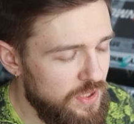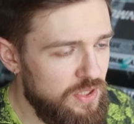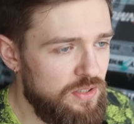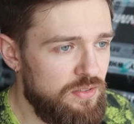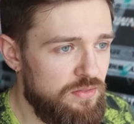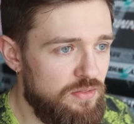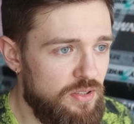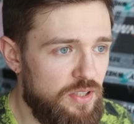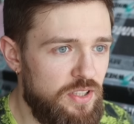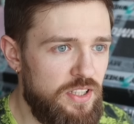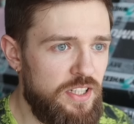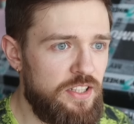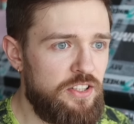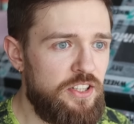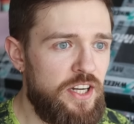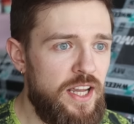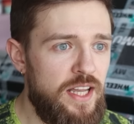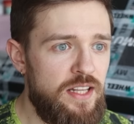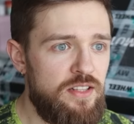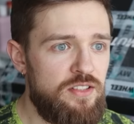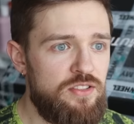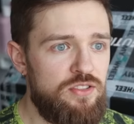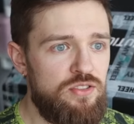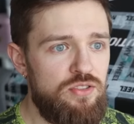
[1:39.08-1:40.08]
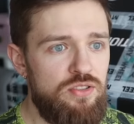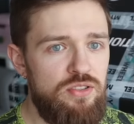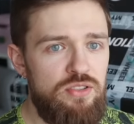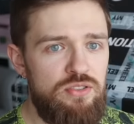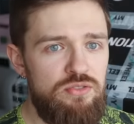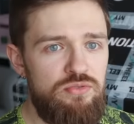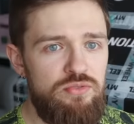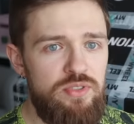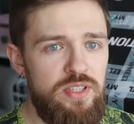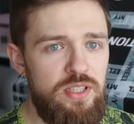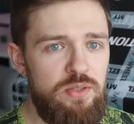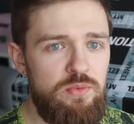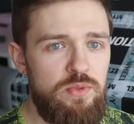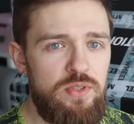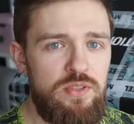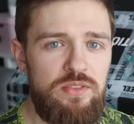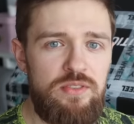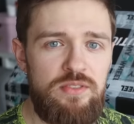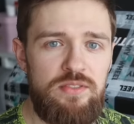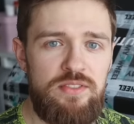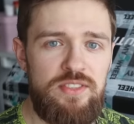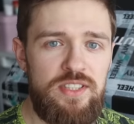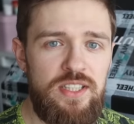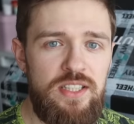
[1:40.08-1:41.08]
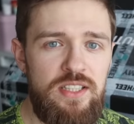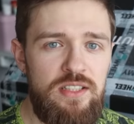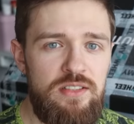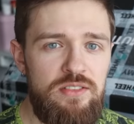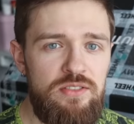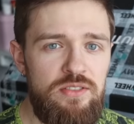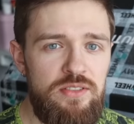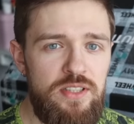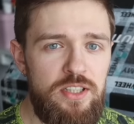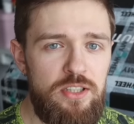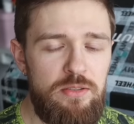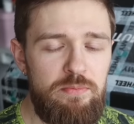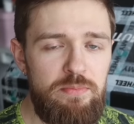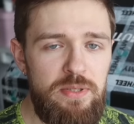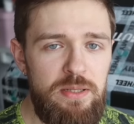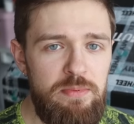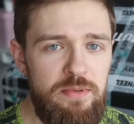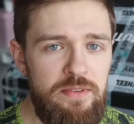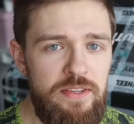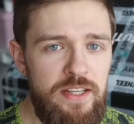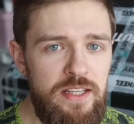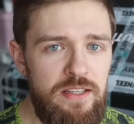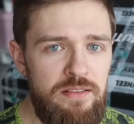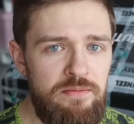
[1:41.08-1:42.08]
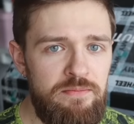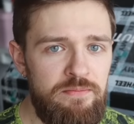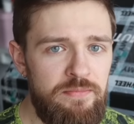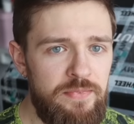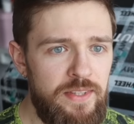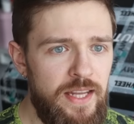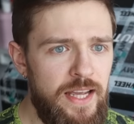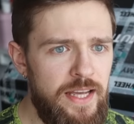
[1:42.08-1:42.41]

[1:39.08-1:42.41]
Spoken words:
But on the other hand, do you really want to send it to other people then?